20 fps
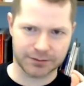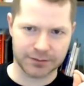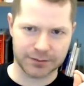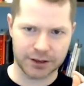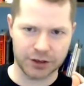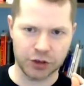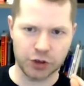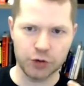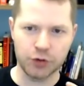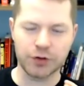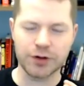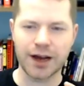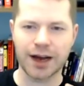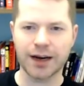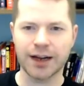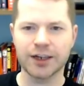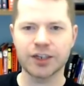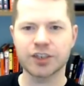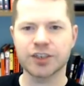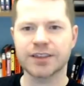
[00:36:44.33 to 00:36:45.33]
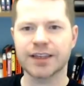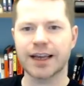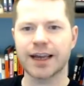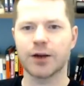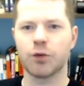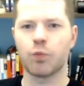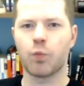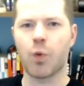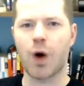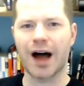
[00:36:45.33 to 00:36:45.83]
you do not
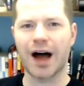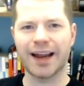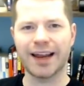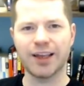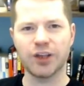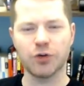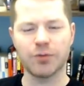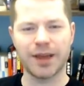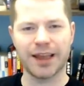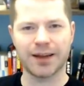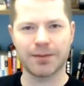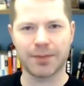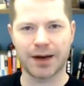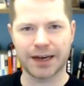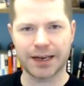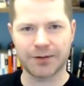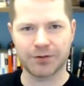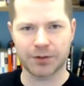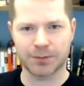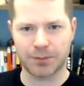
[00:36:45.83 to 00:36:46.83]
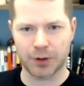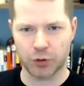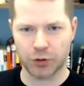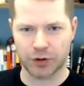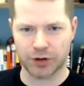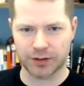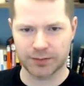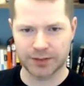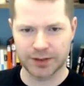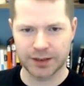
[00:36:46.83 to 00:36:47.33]
understand why you make money from
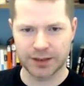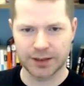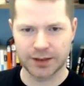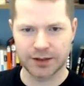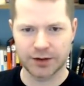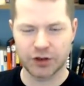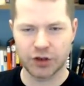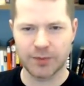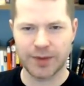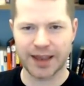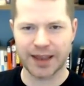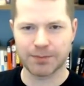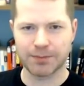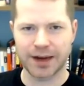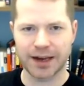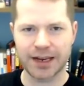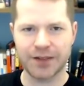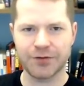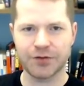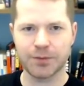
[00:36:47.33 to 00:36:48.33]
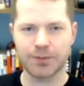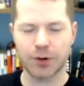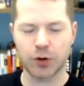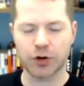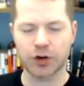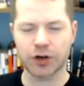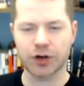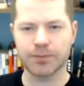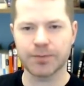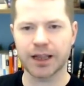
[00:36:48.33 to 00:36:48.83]
poker. You make money from
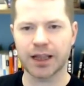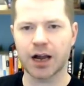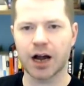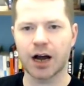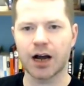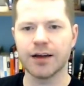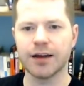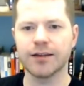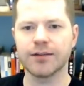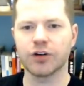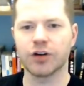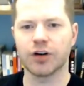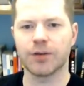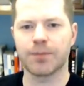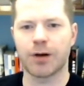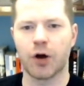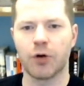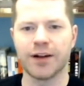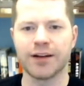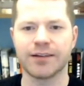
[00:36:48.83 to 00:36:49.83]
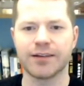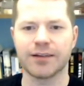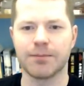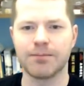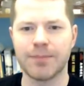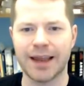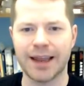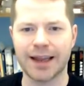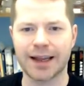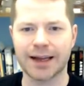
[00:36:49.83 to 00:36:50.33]
poker because your opponents
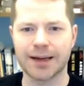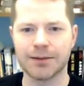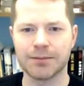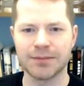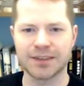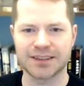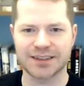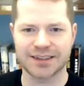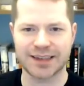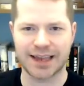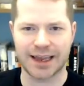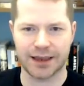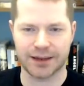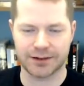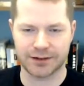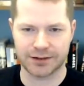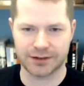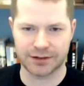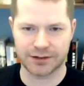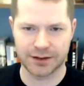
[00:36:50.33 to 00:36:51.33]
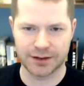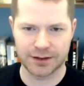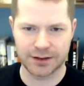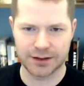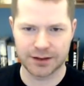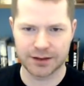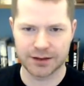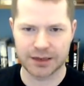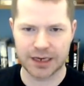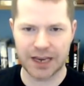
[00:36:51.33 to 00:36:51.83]
make mistakes.
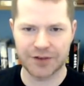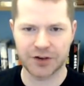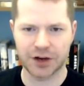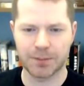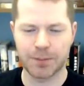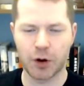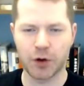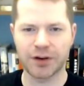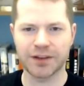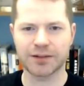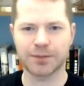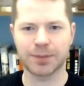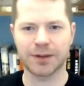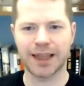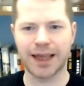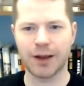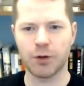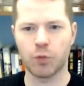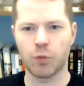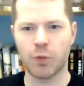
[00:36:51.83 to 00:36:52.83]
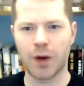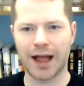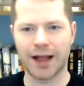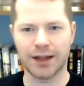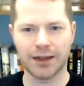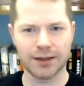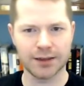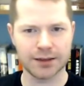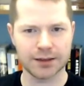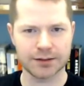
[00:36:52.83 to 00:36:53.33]
If your opponents play
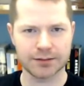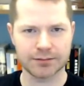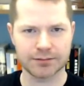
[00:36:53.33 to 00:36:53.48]
well,